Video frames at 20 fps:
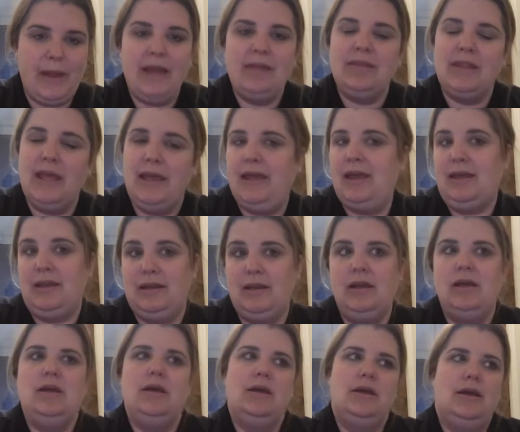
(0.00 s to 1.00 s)
and
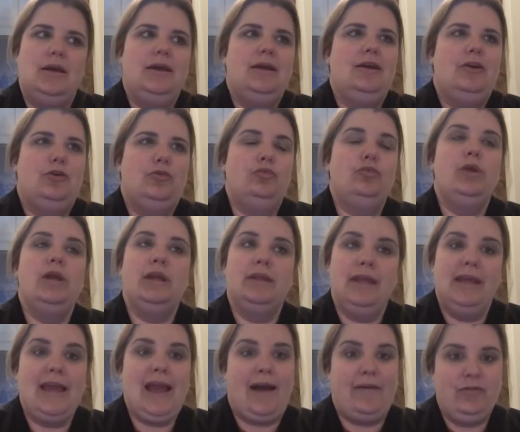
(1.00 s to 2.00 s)
then
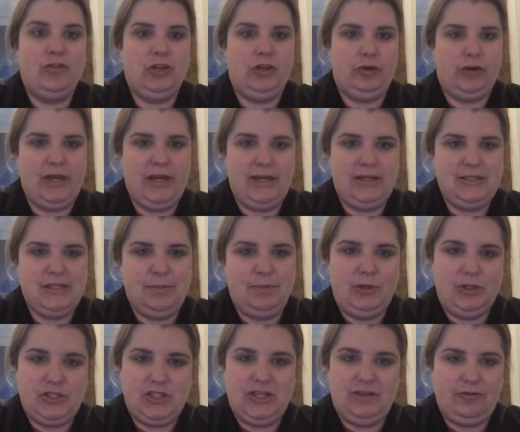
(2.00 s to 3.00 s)
really have the grit to
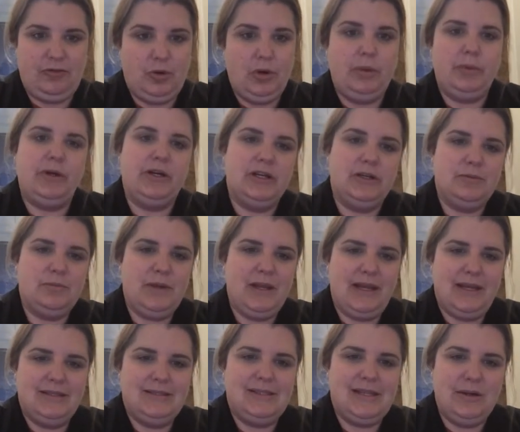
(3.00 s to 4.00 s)
push it forward,
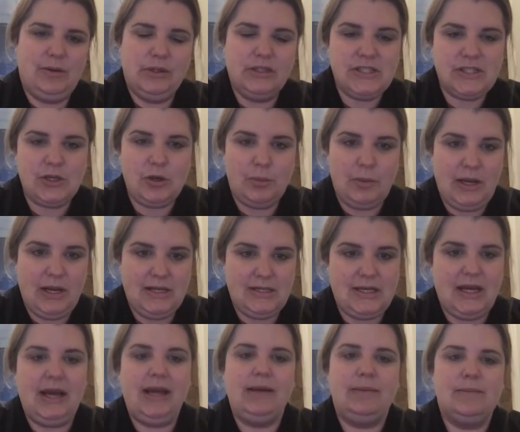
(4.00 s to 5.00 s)
because there were so many
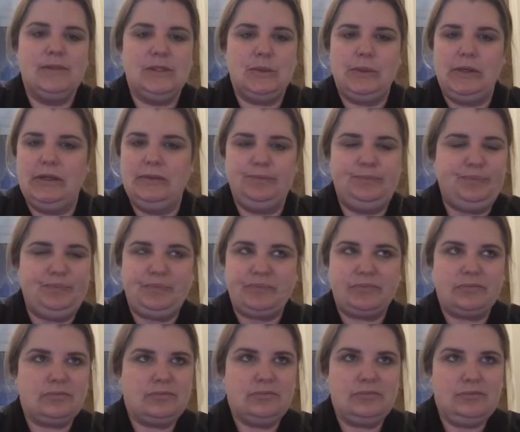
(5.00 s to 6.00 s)
times when
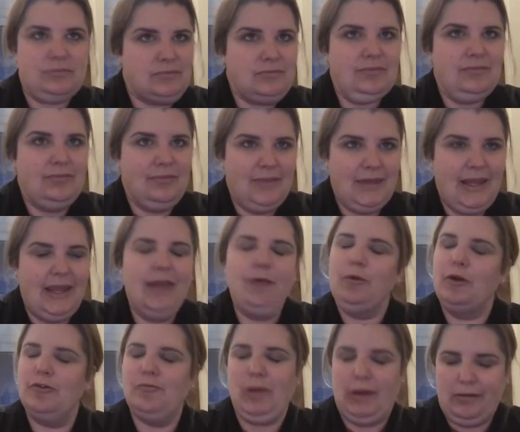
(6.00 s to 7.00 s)
it
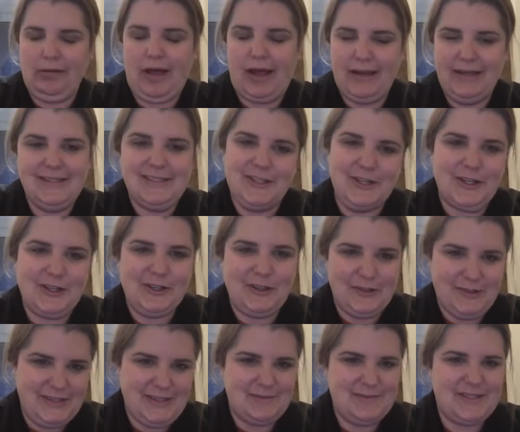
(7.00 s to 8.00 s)
would have been a lot easier to
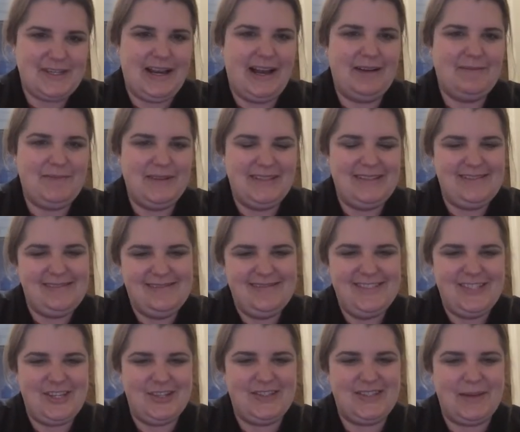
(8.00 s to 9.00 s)
close up shop and
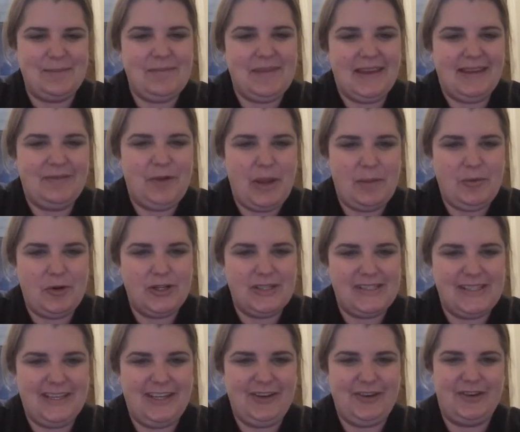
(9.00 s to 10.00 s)
choose something way more
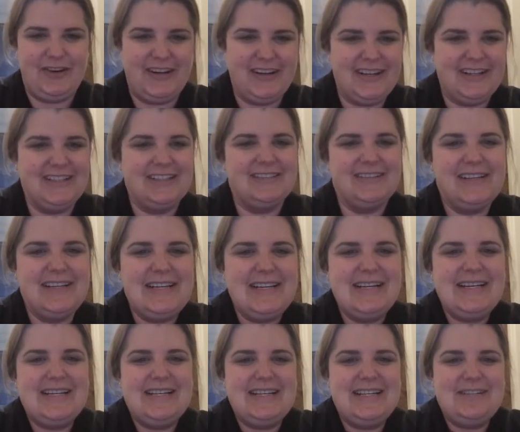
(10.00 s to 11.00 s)
secure or
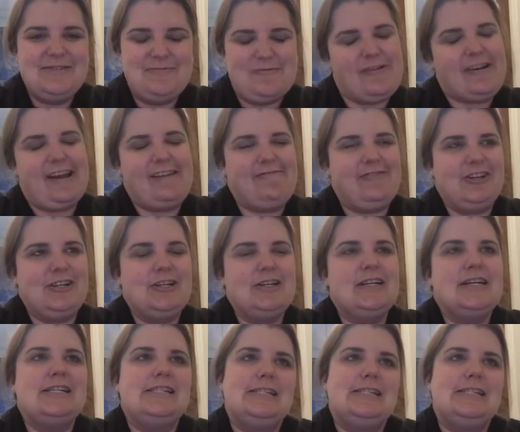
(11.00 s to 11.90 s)
whatever.